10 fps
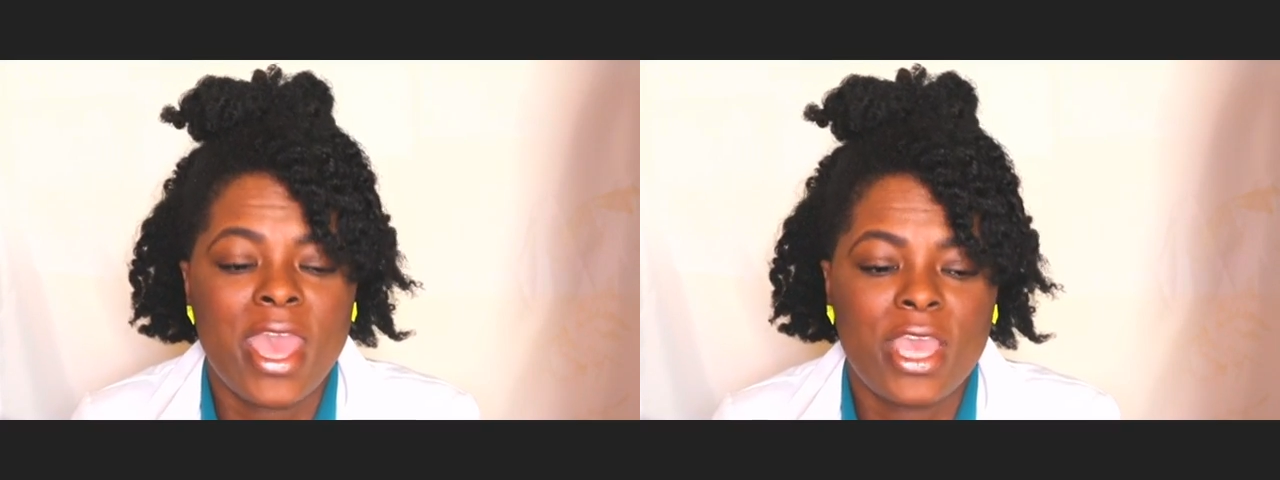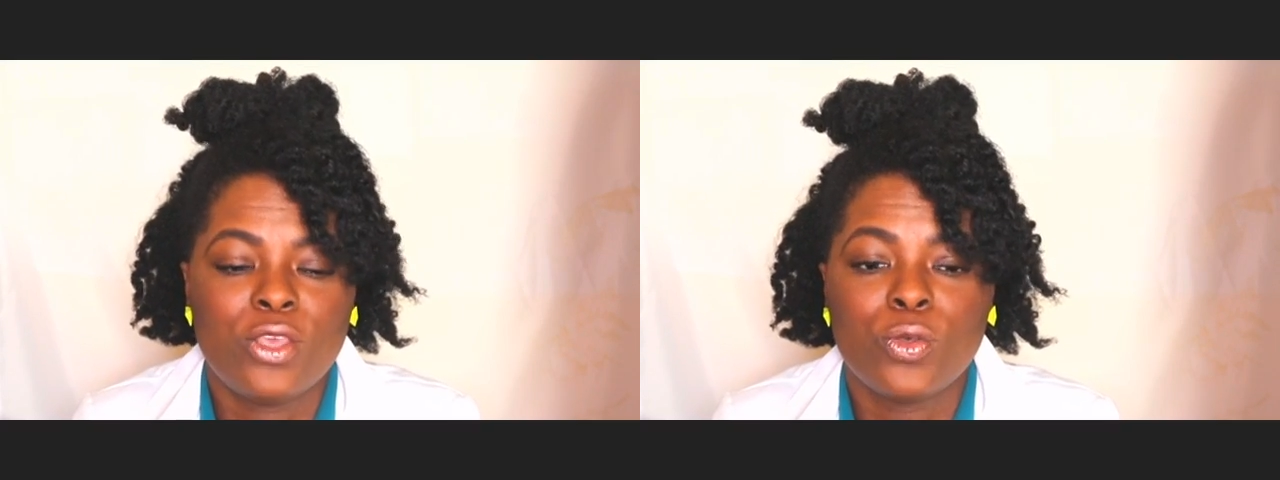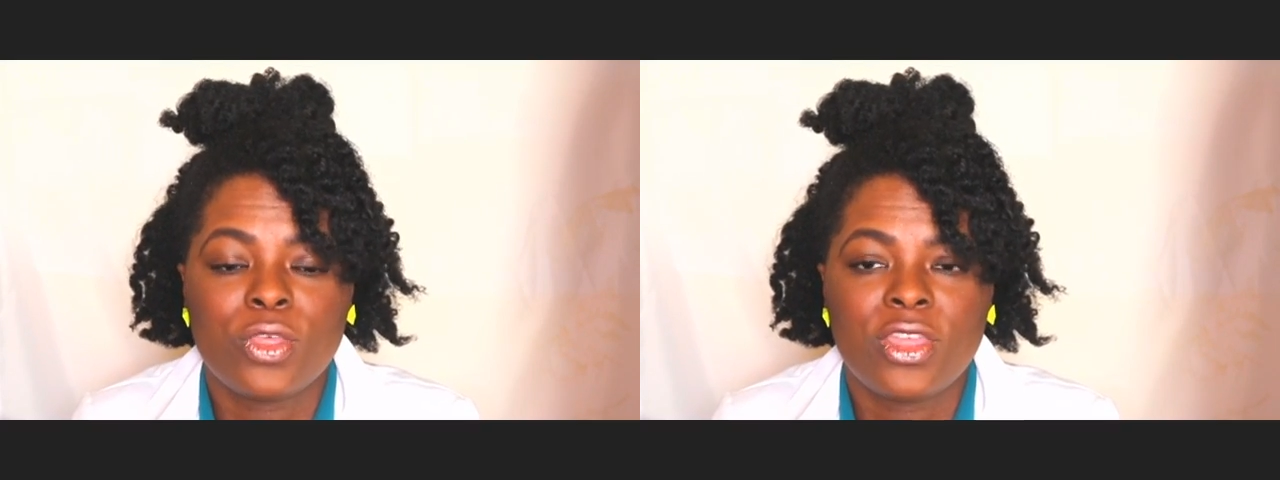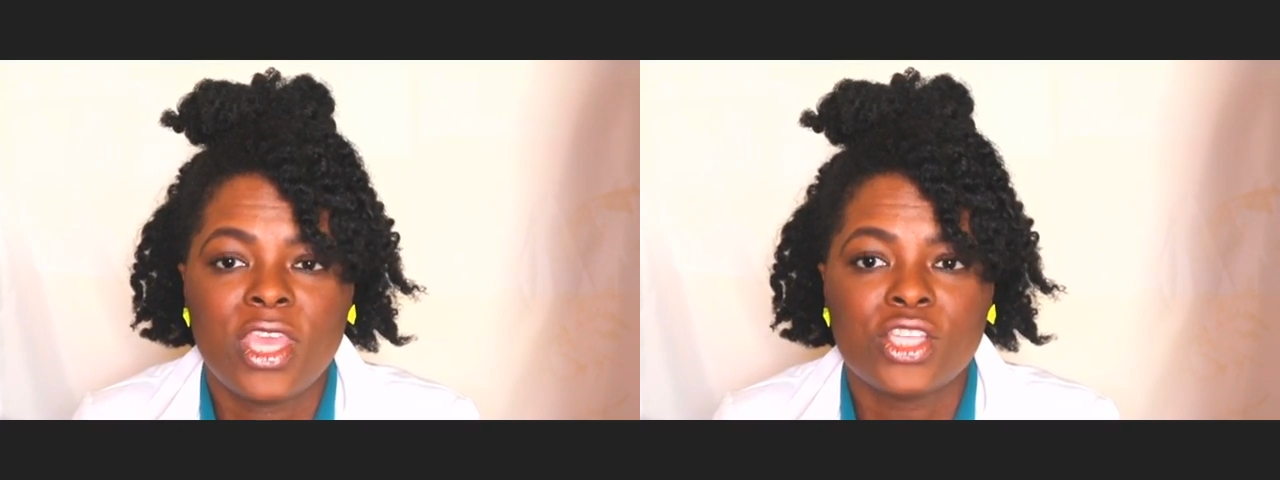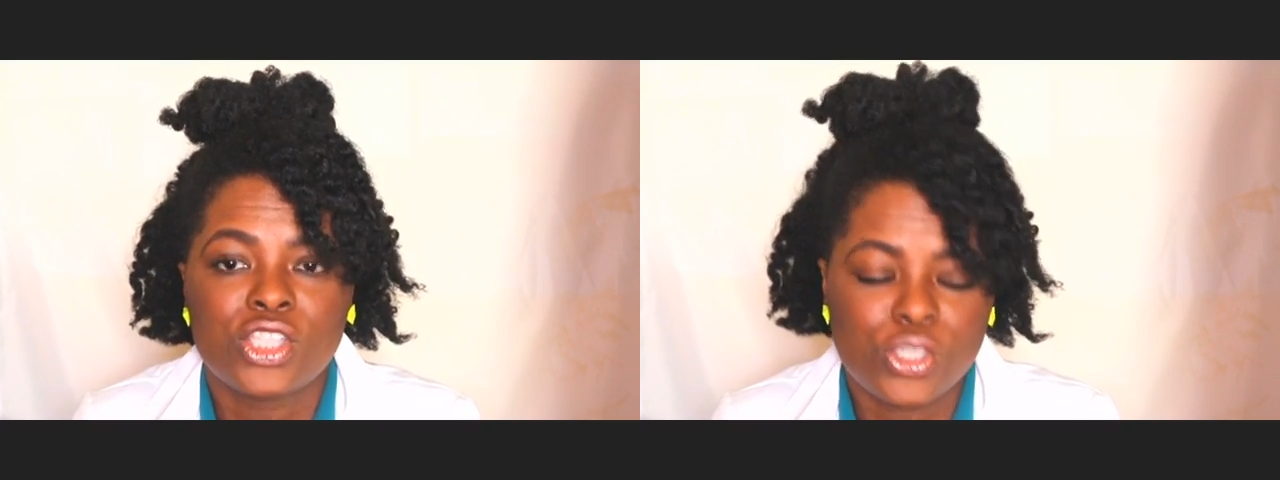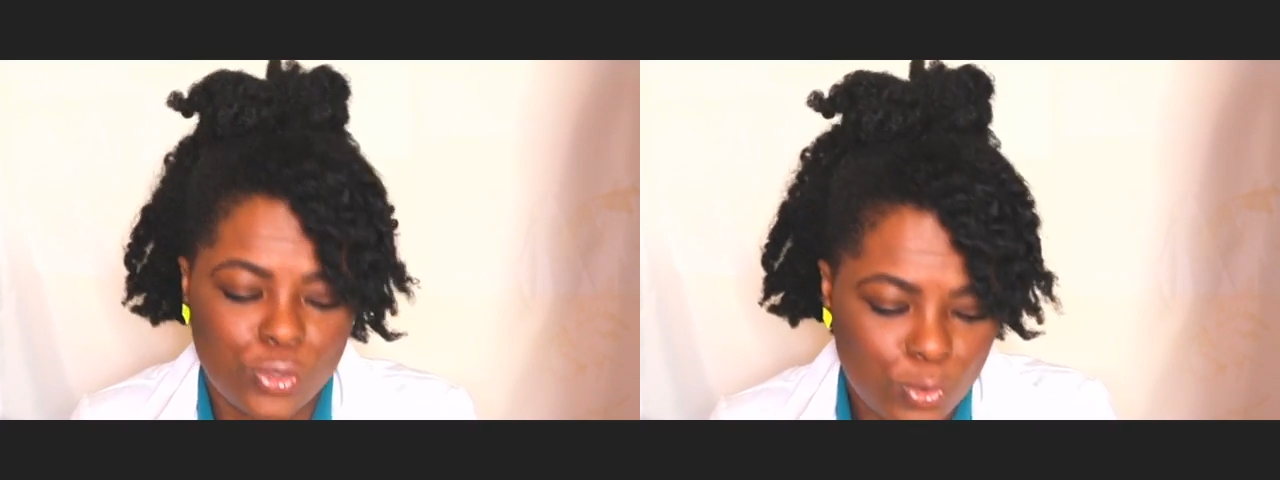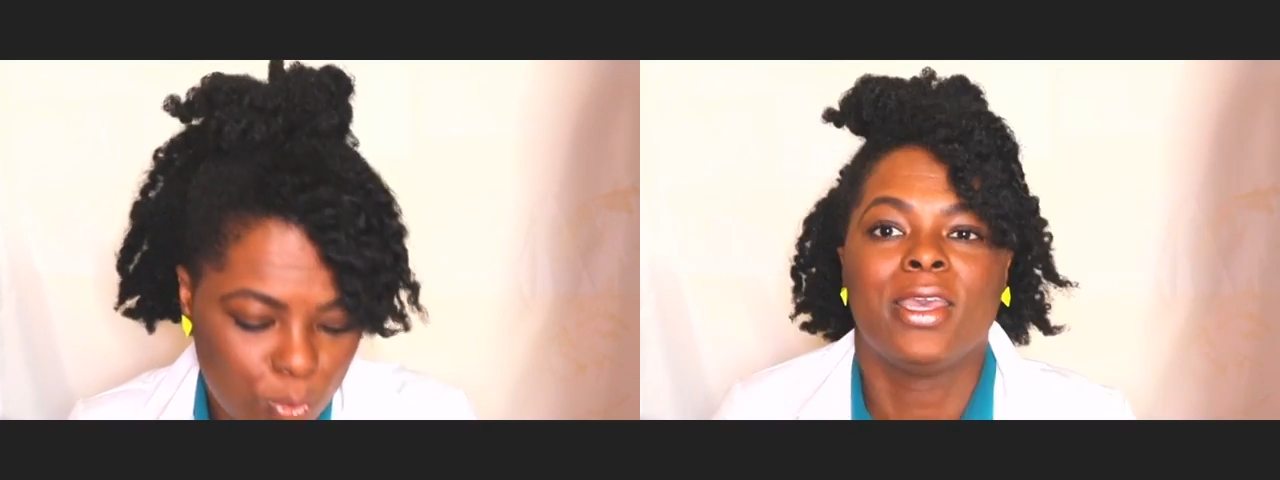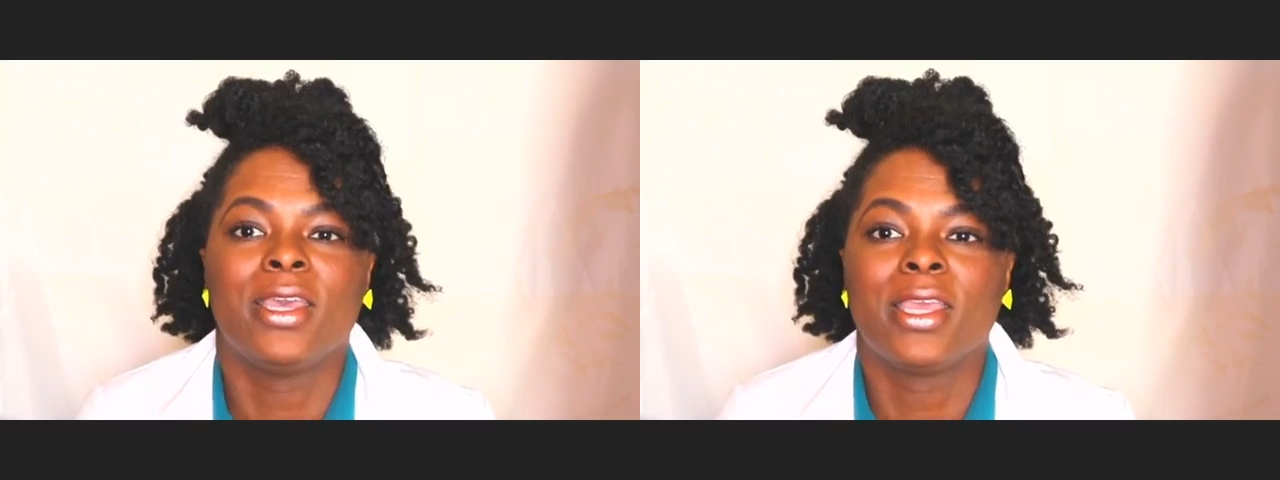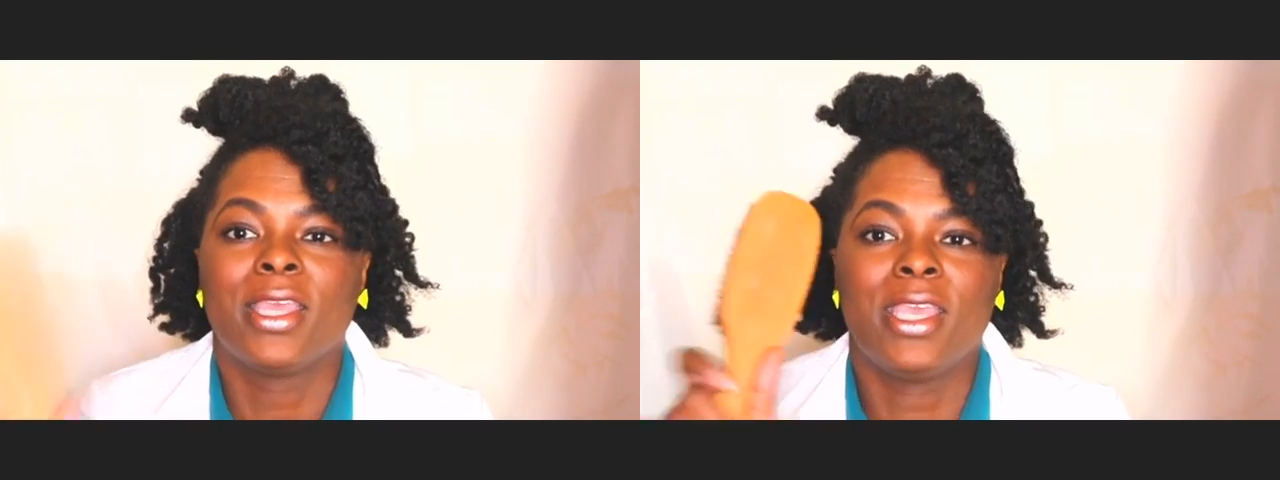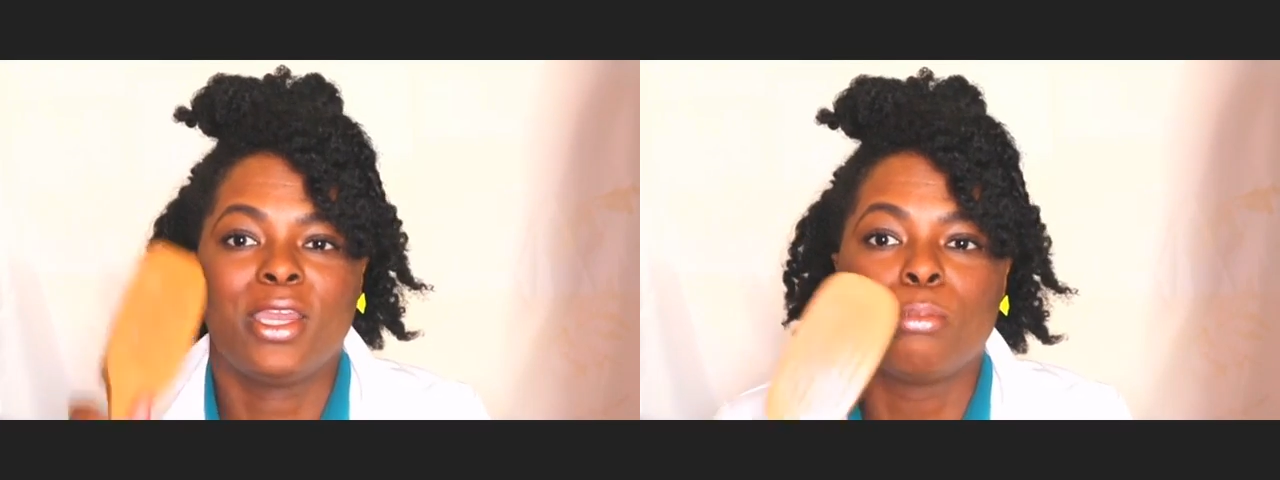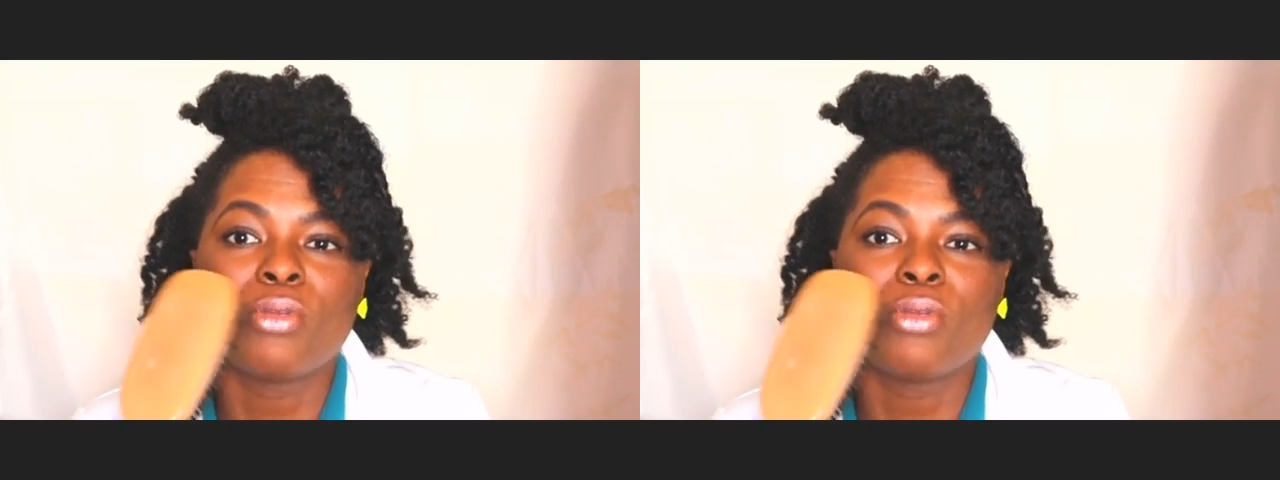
and you'll think to get a